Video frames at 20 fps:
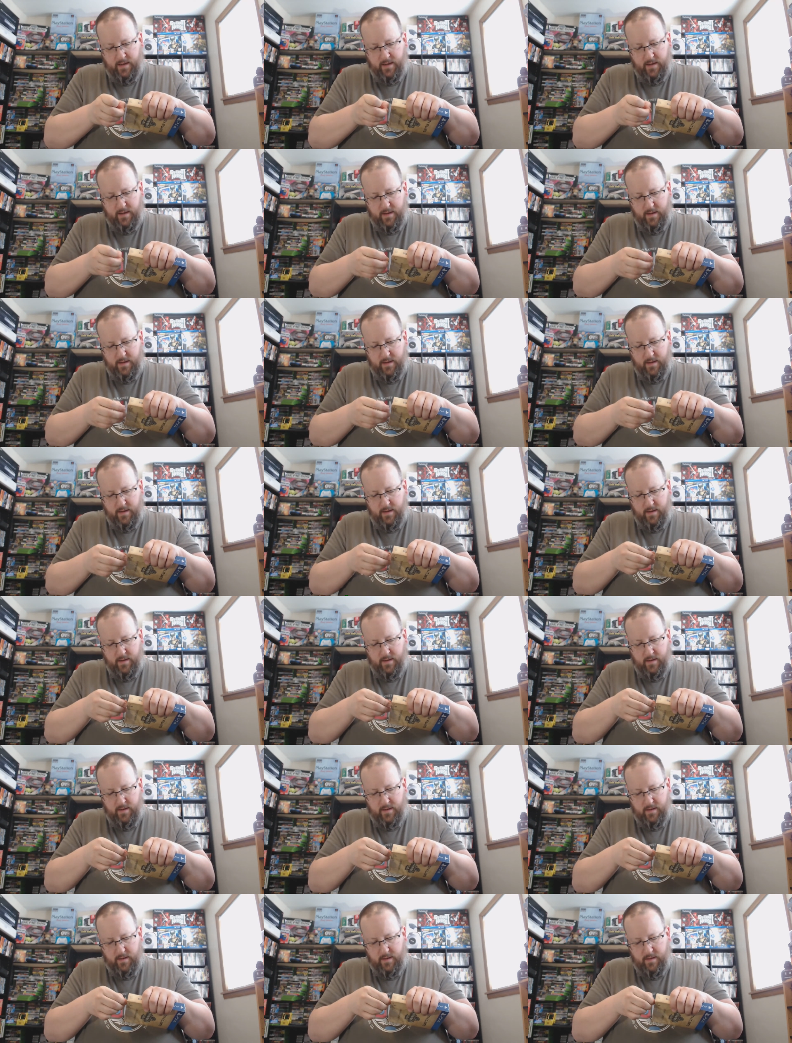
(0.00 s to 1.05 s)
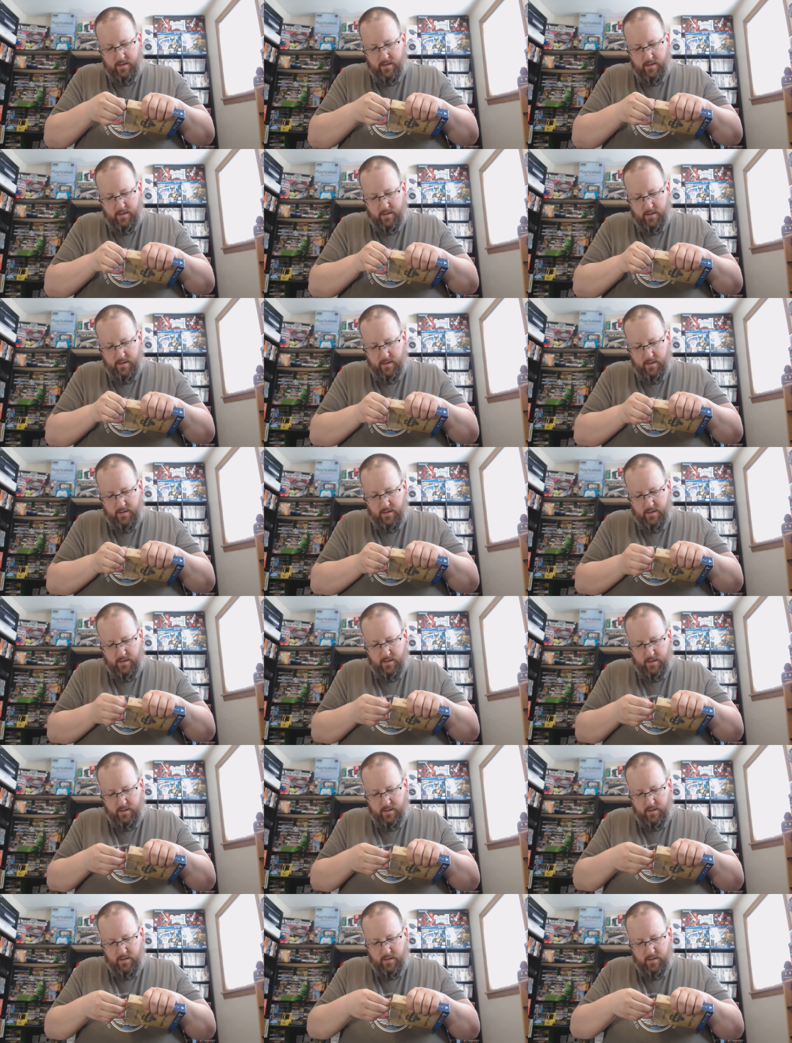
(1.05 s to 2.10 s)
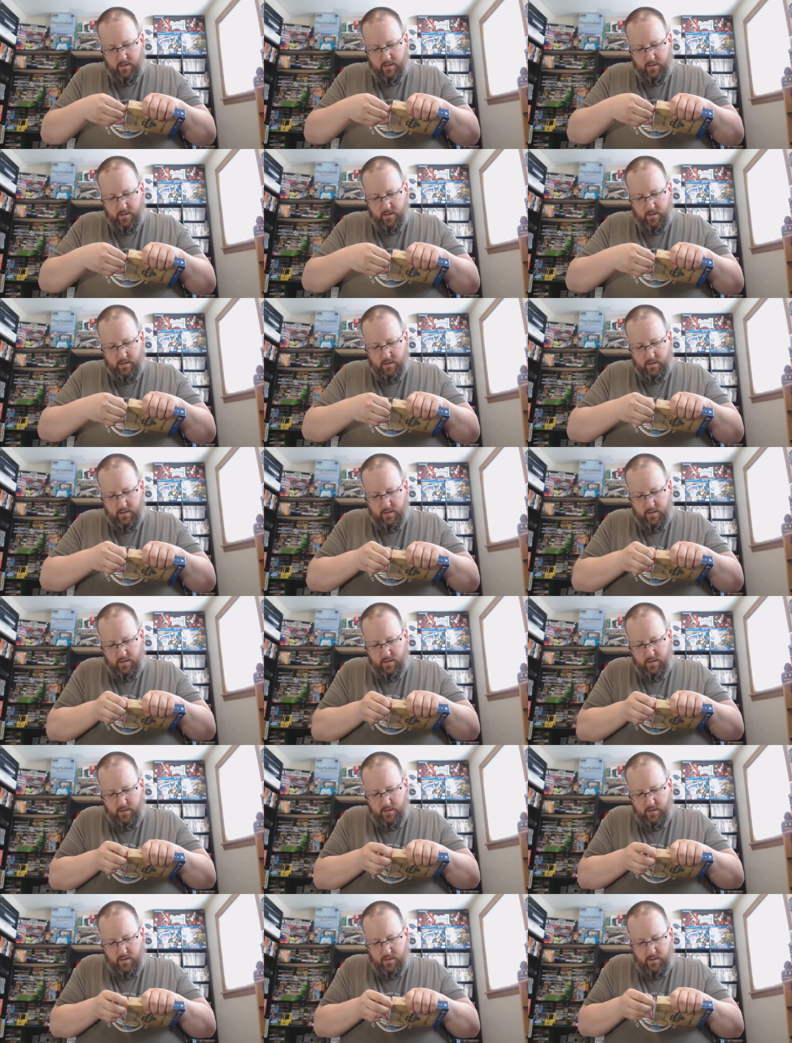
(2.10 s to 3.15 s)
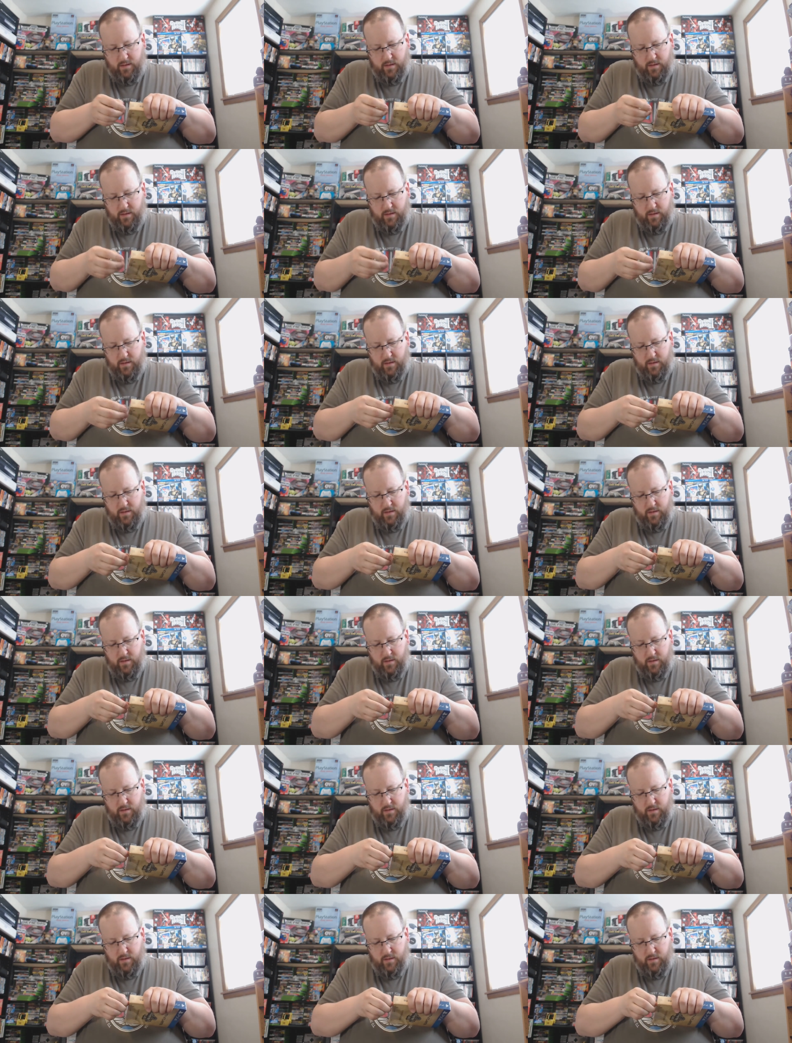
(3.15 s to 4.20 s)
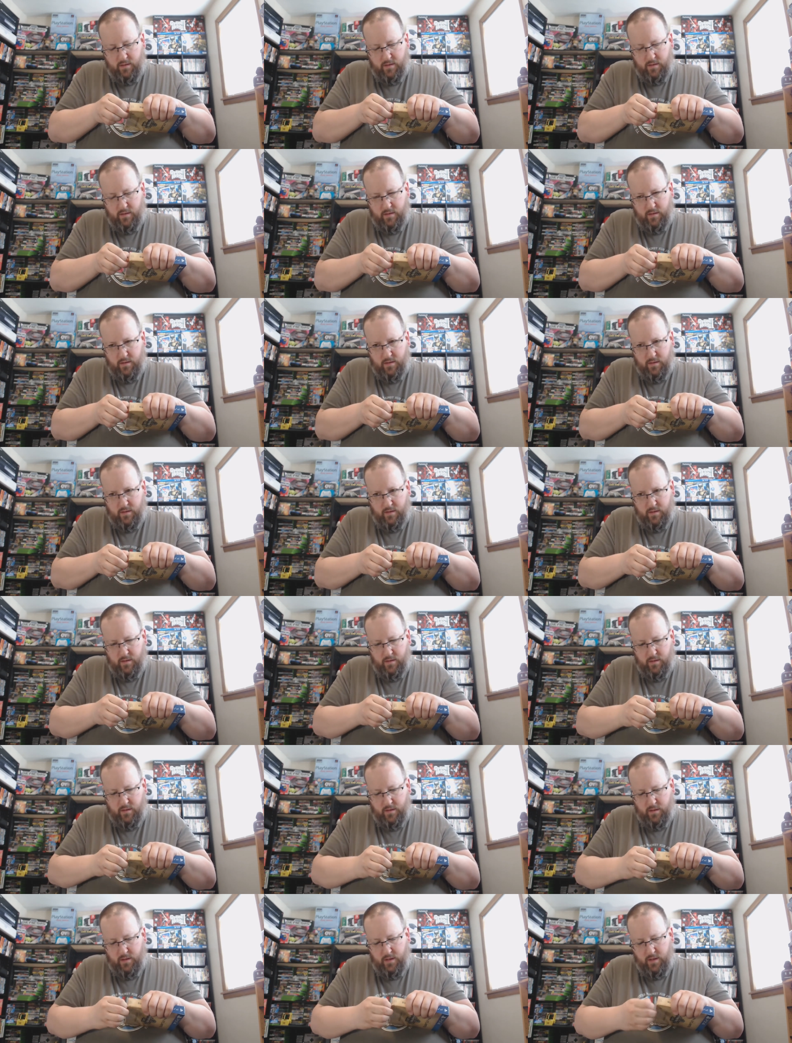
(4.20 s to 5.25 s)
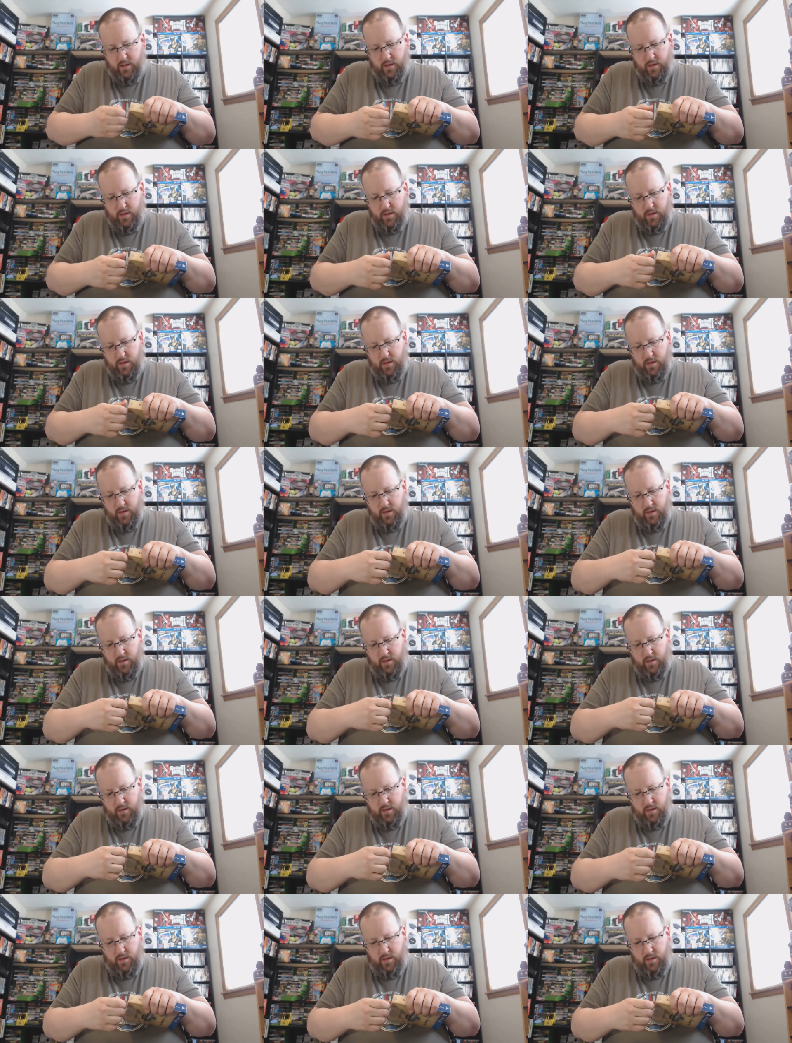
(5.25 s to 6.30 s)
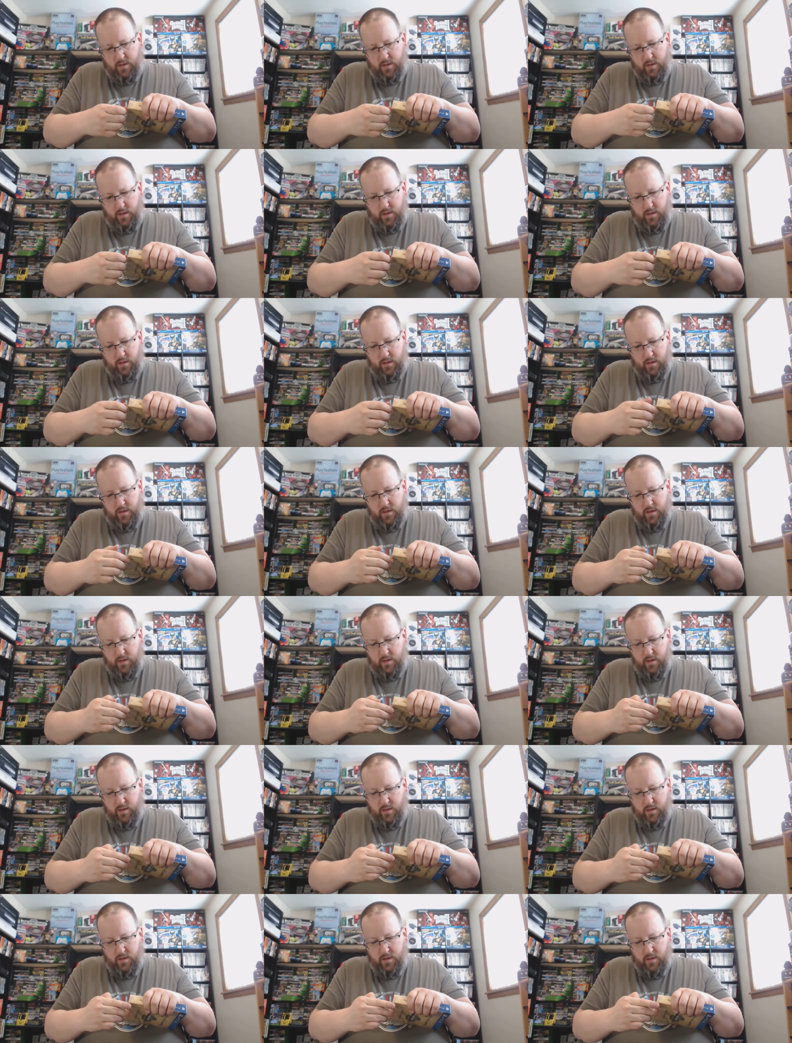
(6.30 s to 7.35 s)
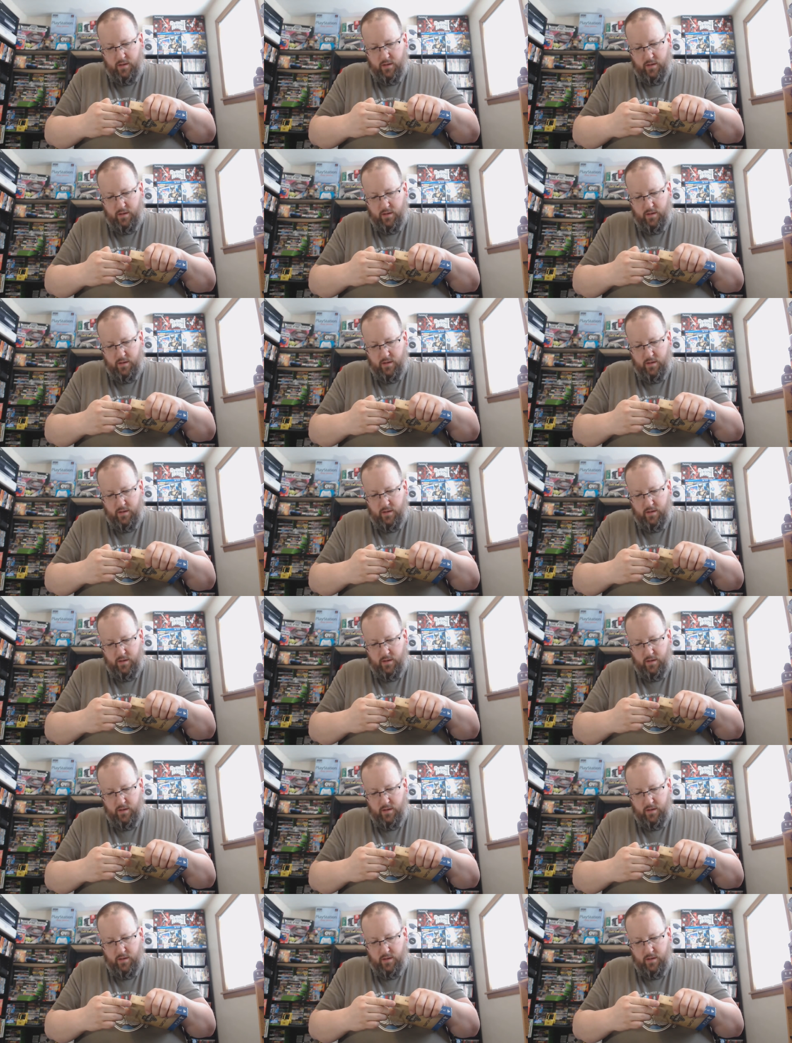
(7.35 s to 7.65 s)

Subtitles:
Nobody speaks.